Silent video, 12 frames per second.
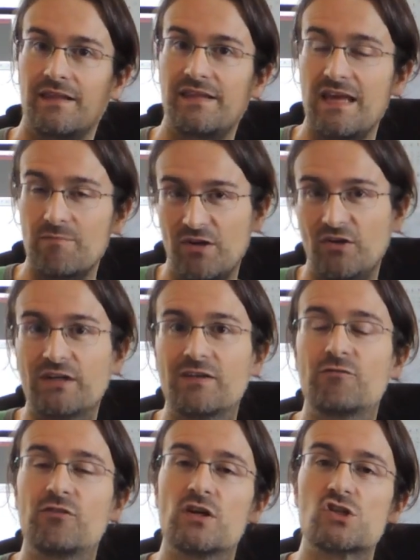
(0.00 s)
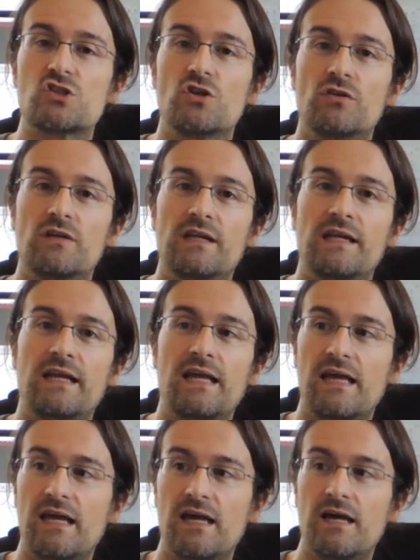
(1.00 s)
the American version
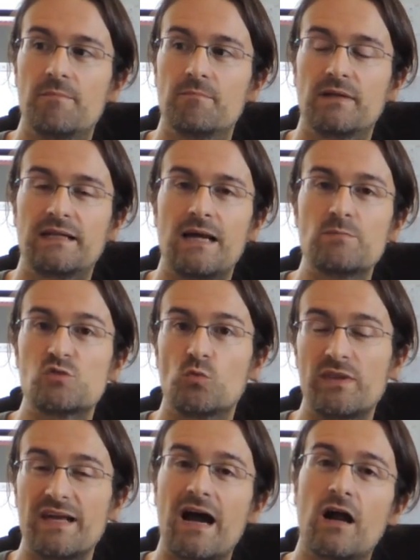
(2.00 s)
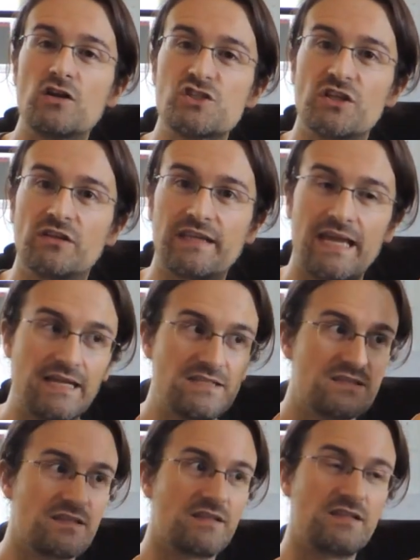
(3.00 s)
comes with a hard shell
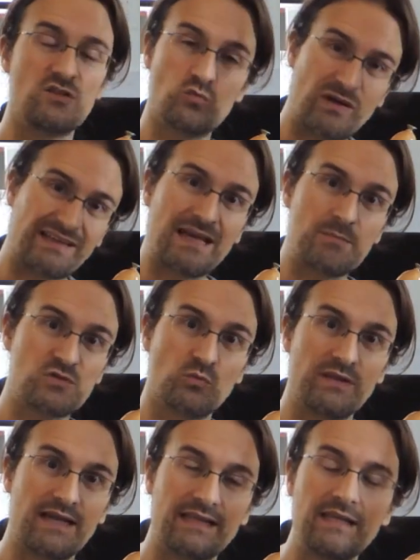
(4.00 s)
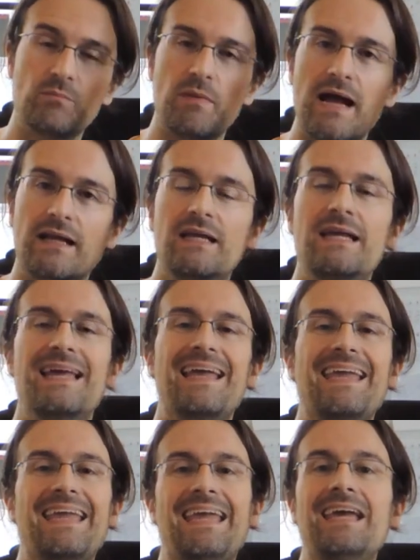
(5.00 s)
case. This one comes with a kickback,
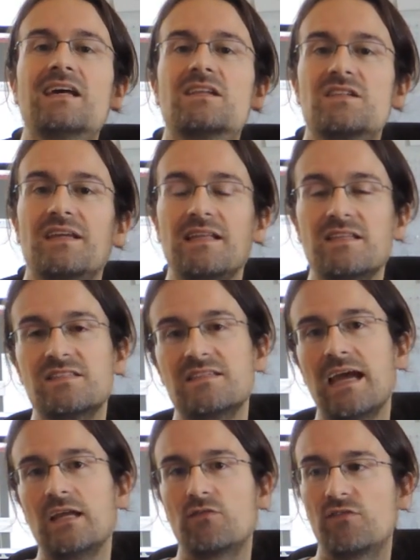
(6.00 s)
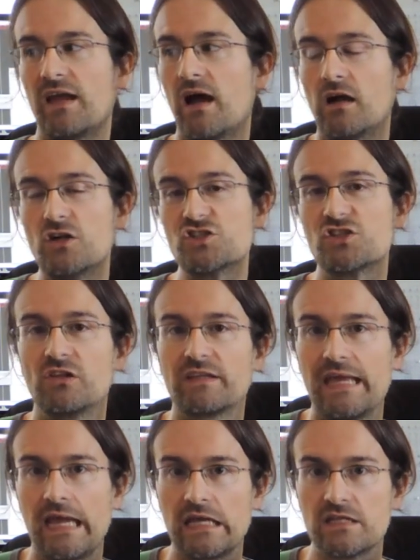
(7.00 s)
and inside of the hard shell
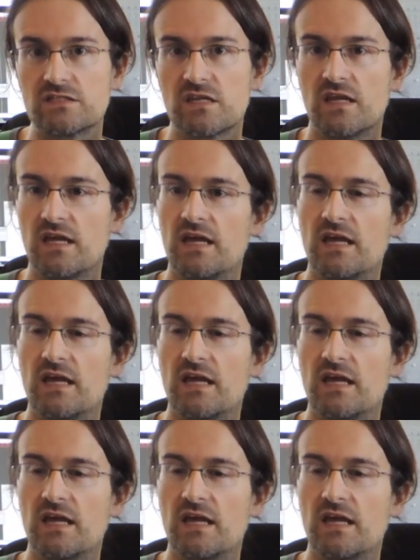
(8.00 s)
case,